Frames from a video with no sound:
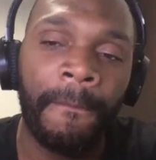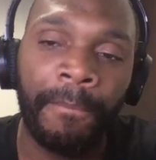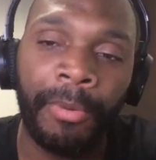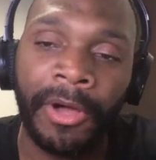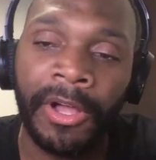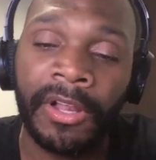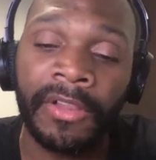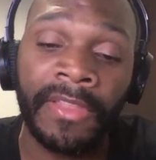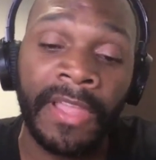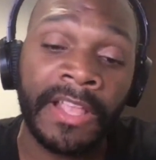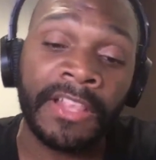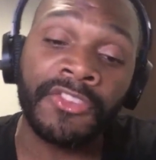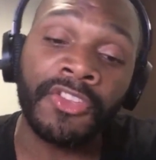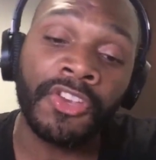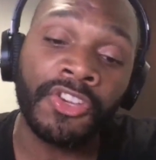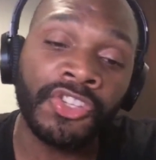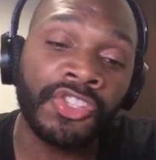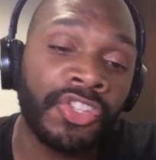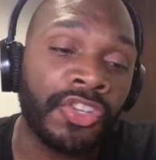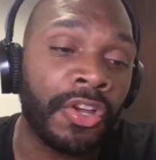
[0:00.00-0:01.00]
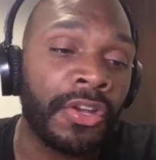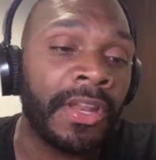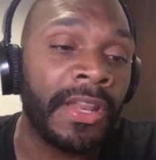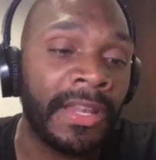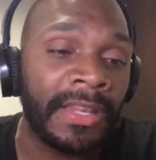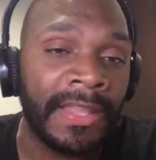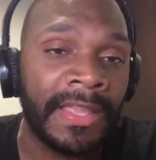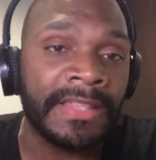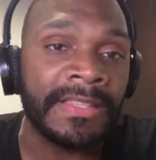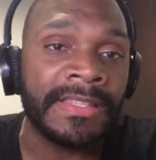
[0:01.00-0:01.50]
But like there's
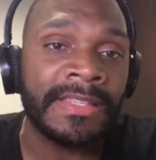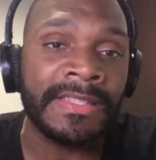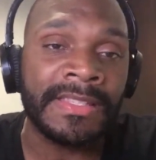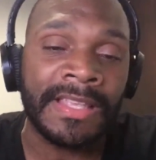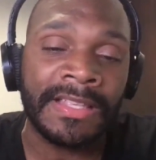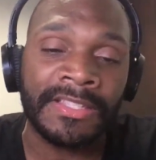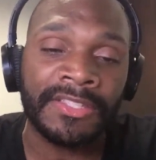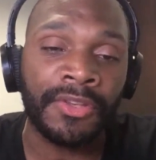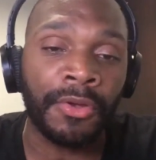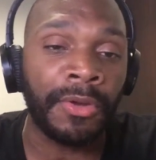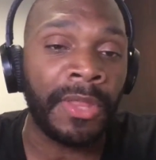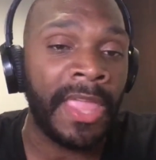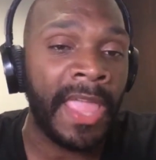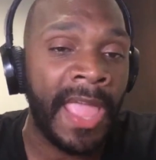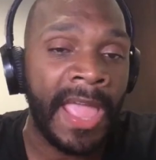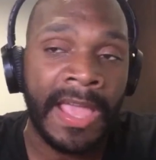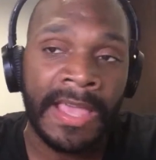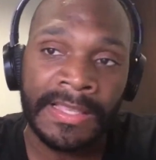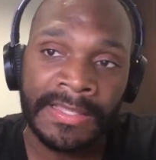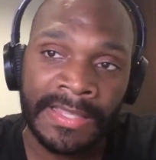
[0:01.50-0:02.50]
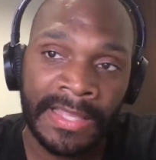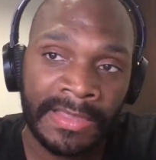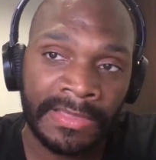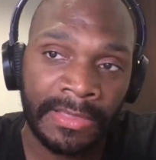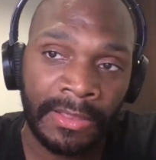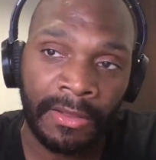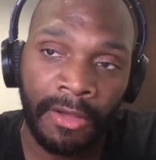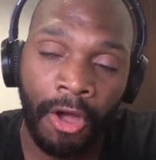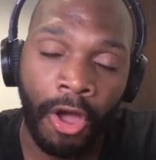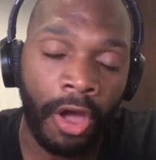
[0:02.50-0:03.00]
certain lenses that Sony has that
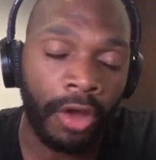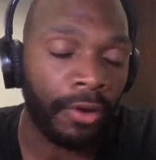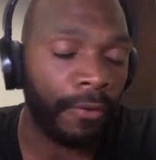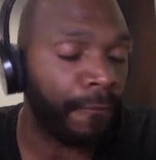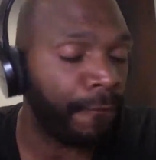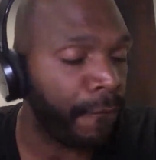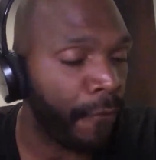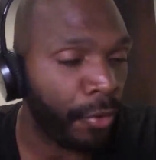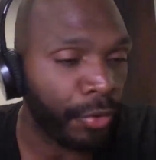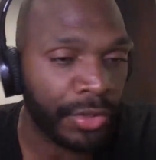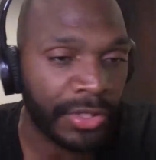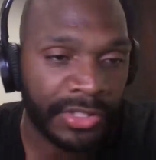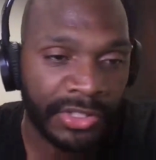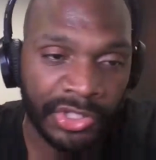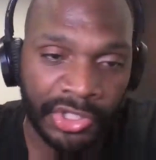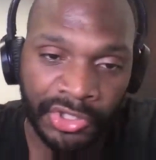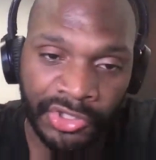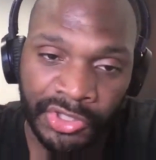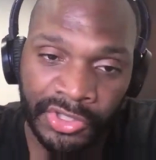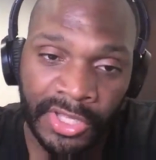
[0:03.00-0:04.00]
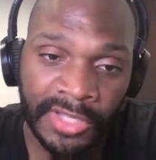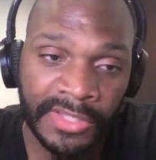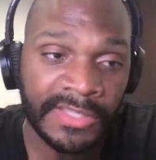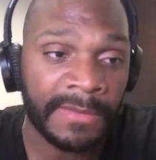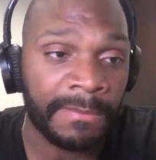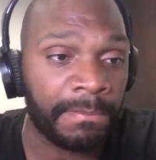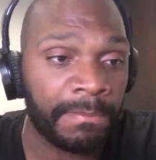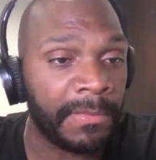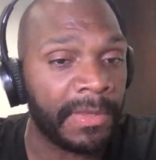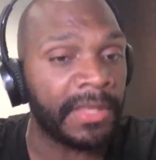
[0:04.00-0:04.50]
the autofocus just
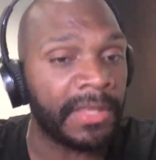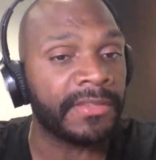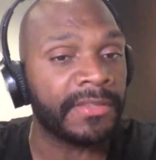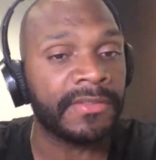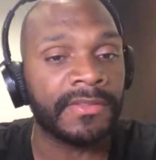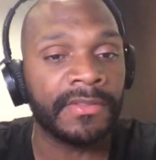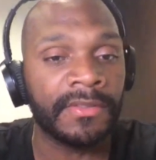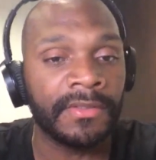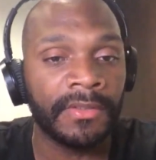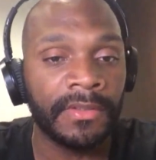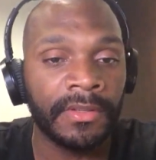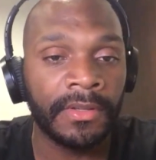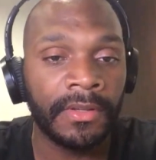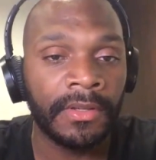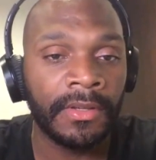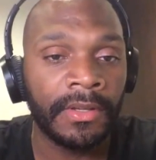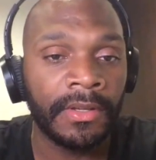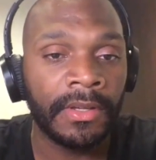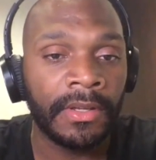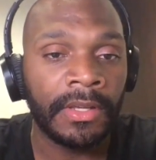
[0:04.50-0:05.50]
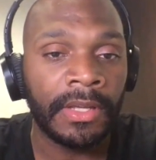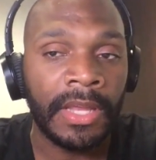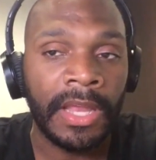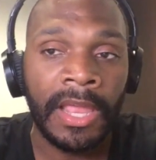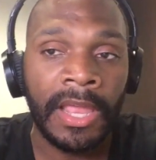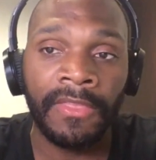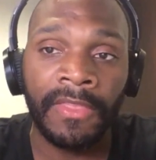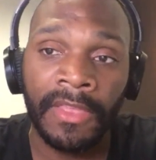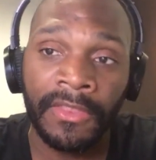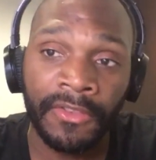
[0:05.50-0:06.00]
doesn't miss.
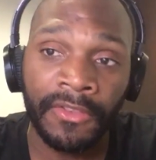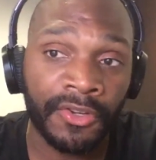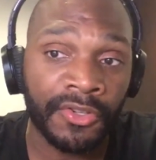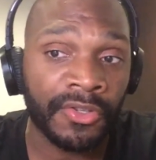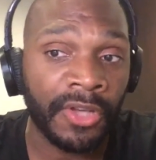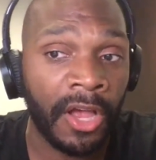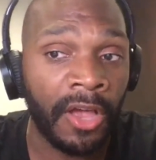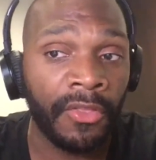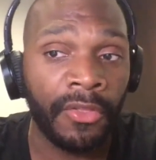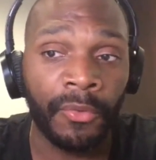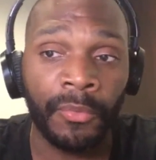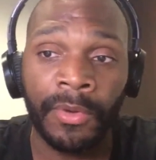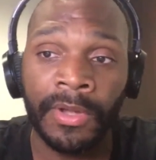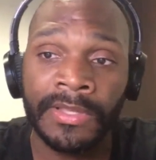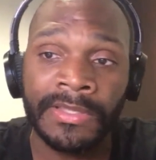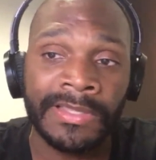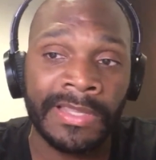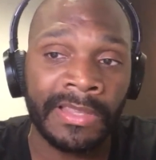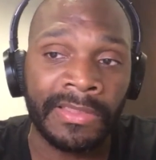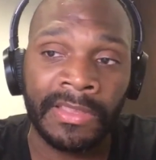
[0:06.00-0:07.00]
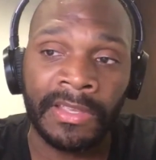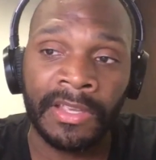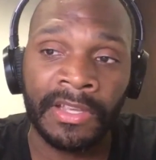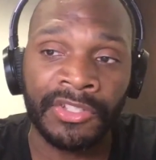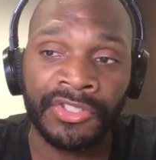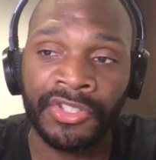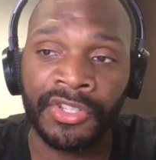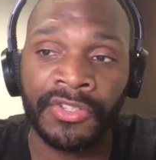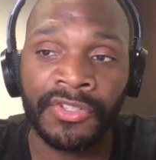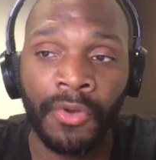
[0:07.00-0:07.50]
And then there's other ones that
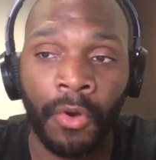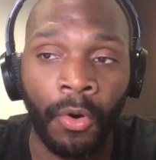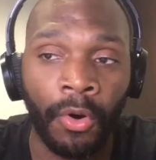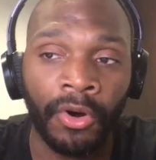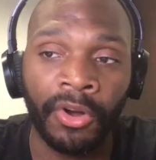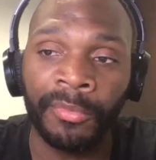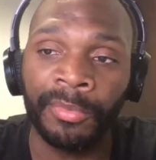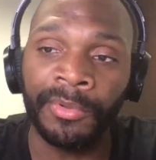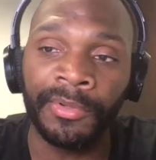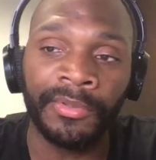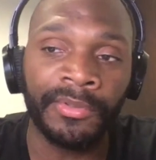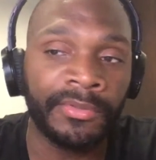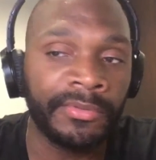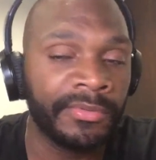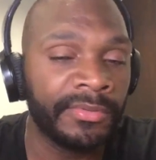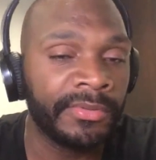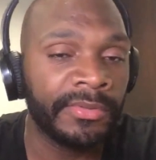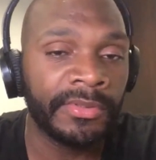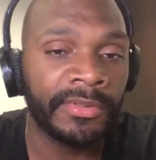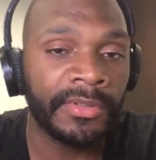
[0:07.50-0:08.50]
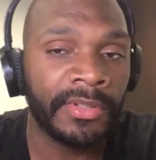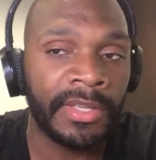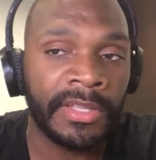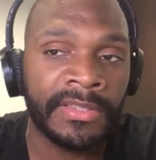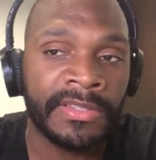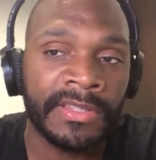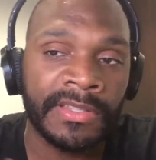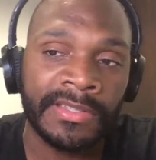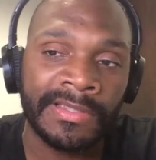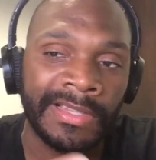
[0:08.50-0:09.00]
it's just horrible.
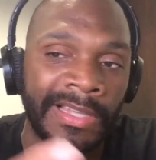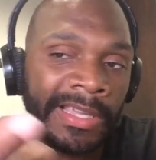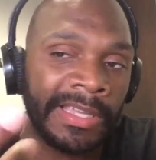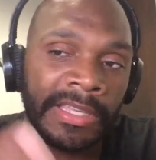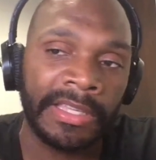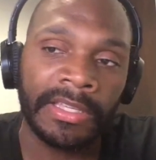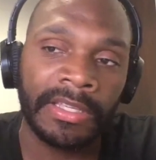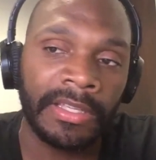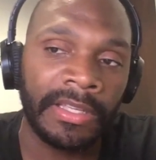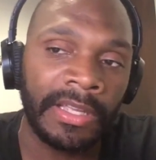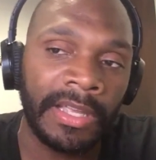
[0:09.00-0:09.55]
It's just like.